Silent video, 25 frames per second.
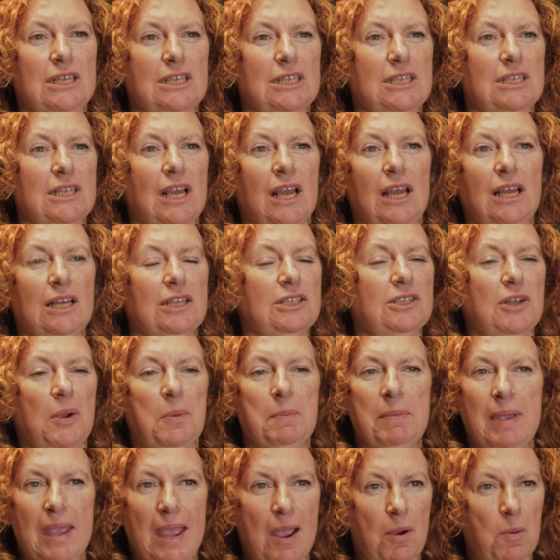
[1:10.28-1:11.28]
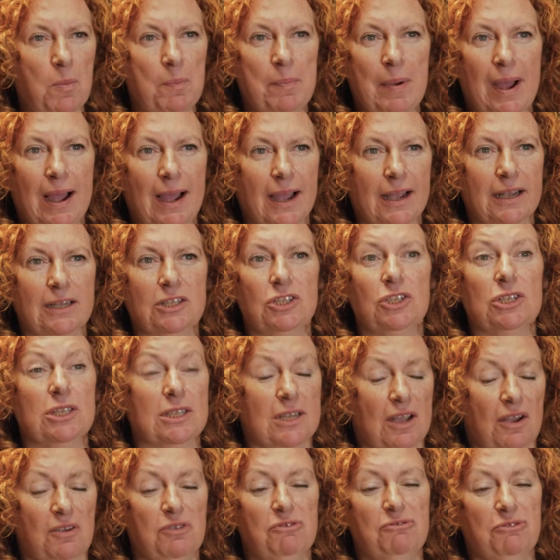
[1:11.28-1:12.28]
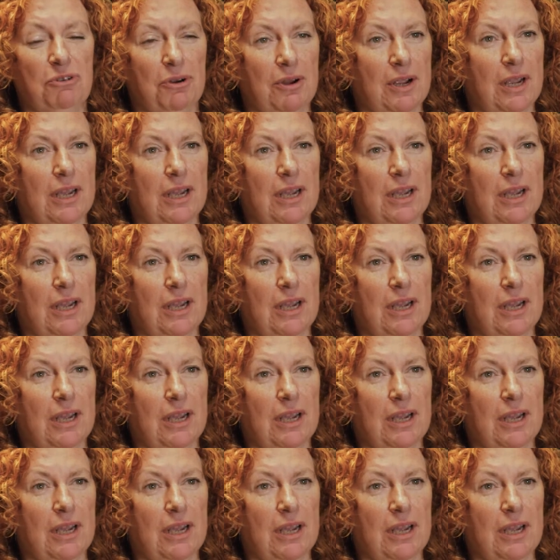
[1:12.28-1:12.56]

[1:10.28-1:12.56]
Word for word: is don't be held back, just go for